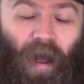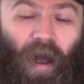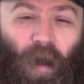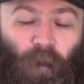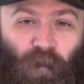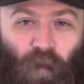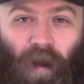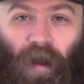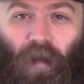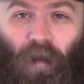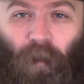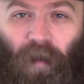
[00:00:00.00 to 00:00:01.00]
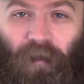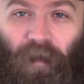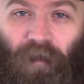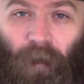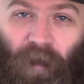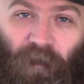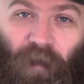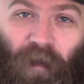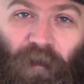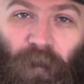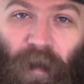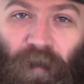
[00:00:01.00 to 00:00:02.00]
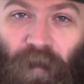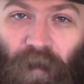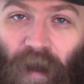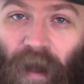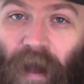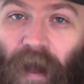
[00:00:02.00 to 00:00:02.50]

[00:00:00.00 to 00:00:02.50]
Before I go, I want to say something very special.